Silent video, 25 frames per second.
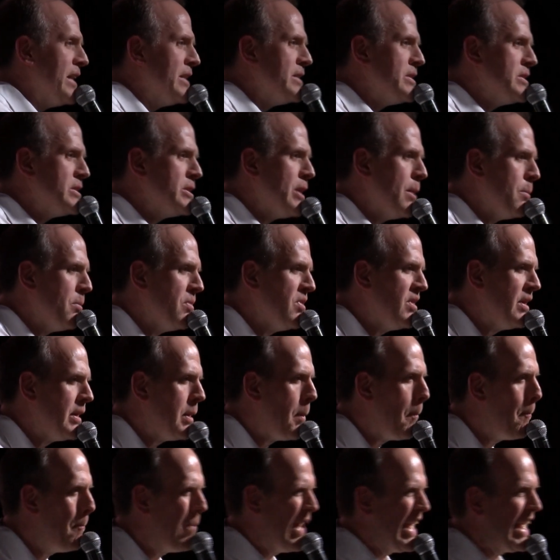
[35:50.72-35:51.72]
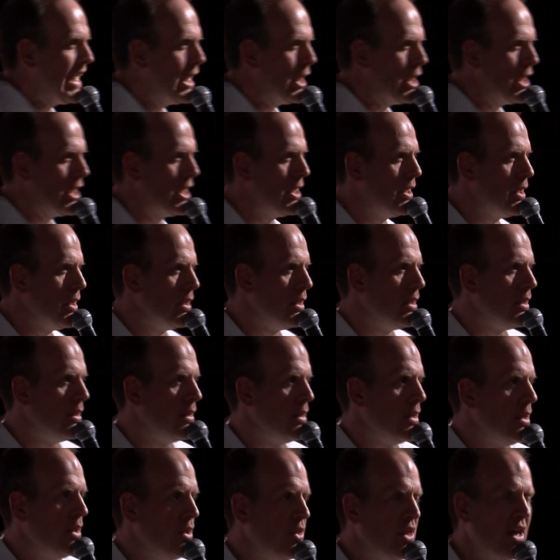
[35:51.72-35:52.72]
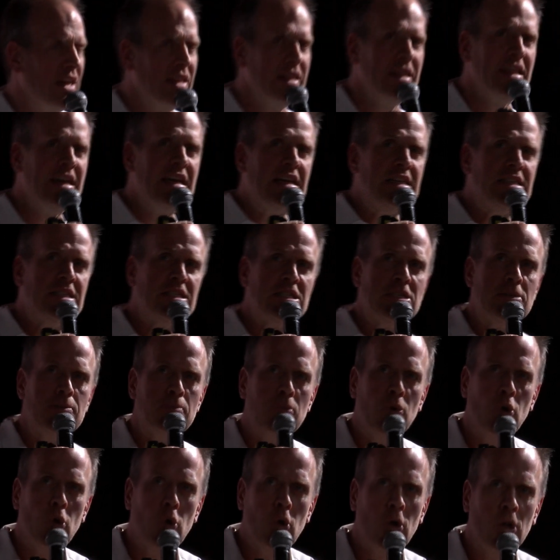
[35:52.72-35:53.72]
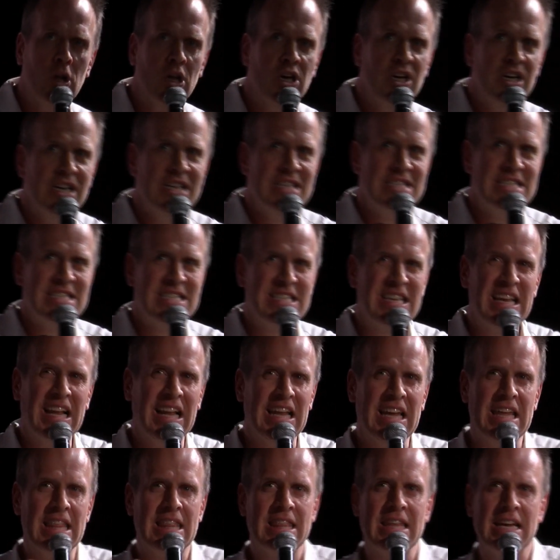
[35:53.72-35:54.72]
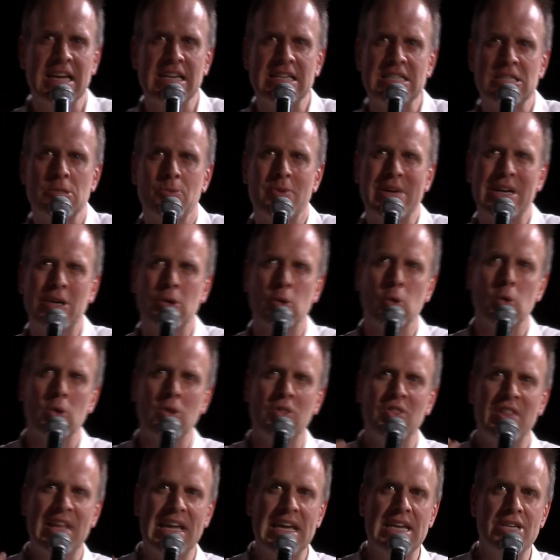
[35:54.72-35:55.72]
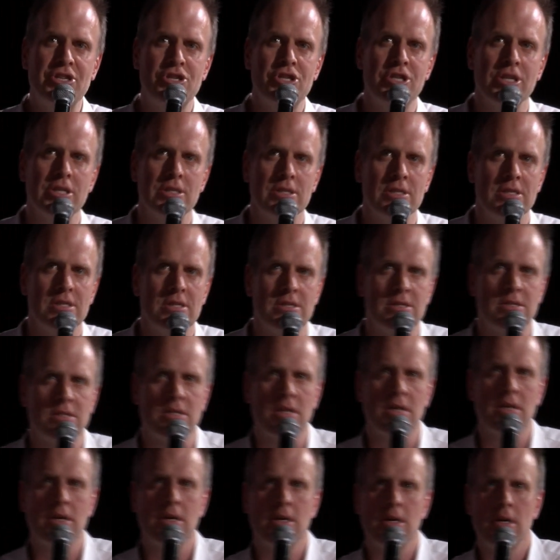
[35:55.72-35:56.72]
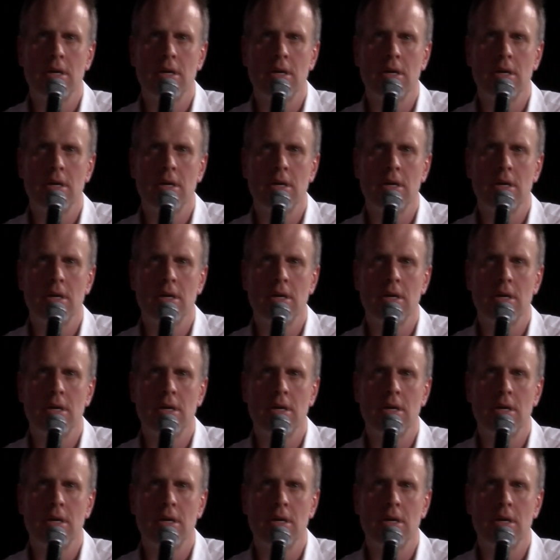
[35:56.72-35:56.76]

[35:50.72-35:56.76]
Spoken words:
in something bigger than these small, silly things we call nations.